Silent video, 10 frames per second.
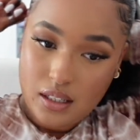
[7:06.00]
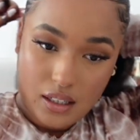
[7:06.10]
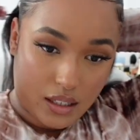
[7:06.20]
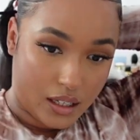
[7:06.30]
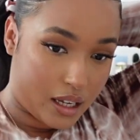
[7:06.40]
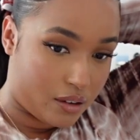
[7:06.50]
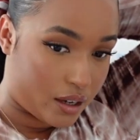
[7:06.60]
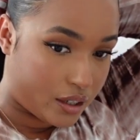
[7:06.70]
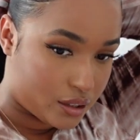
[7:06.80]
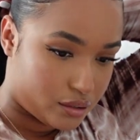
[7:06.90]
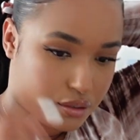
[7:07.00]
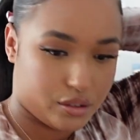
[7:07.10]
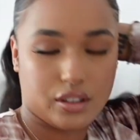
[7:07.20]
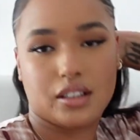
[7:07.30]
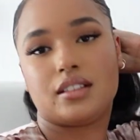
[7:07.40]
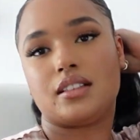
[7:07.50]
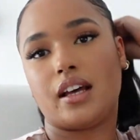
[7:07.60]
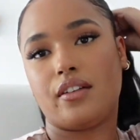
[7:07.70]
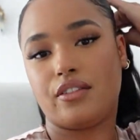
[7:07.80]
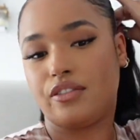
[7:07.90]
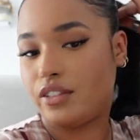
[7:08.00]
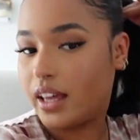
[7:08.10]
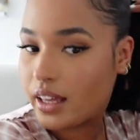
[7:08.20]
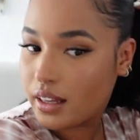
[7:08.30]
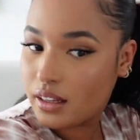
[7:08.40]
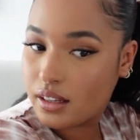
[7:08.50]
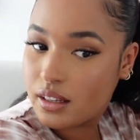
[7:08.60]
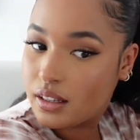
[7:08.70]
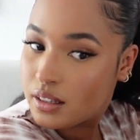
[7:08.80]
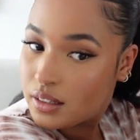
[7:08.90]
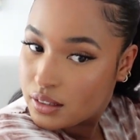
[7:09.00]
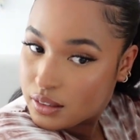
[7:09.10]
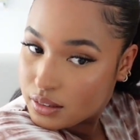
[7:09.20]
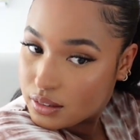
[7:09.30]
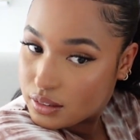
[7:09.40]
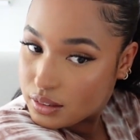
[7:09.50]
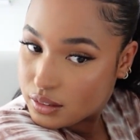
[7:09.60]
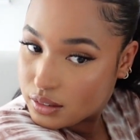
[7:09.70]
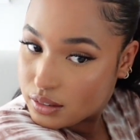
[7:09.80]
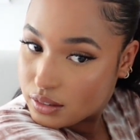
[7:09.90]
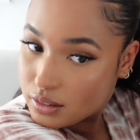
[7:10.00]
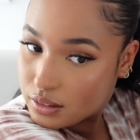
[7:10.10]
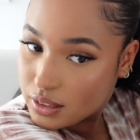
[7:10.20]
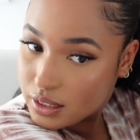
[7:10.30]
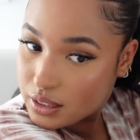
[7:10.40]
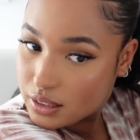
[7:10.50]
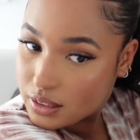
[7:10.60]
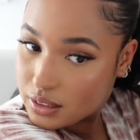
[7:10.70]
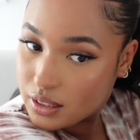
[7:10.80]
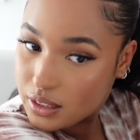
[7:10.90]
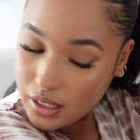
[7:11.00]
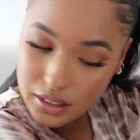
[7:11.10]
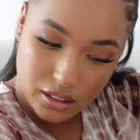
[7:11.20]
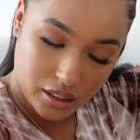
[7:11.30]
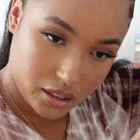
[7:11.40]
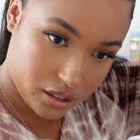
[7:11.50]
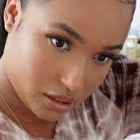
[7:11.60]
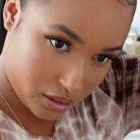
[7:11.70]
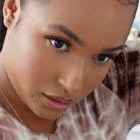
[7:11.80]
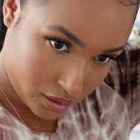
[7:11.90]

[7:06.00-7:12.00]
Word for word: and now I do the same thing to like the end here.